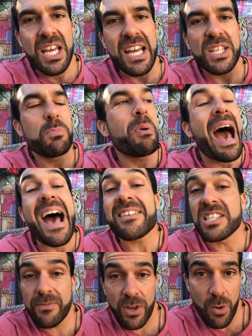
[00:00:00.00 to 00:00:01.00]
It's
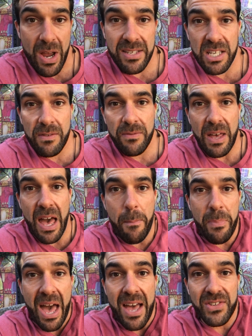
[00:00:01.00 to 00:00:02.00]
passive aggressive
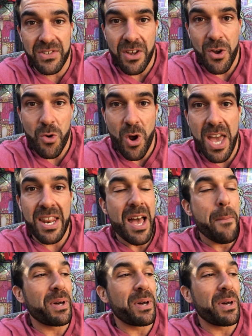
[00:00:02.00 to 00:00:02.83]
at best, right?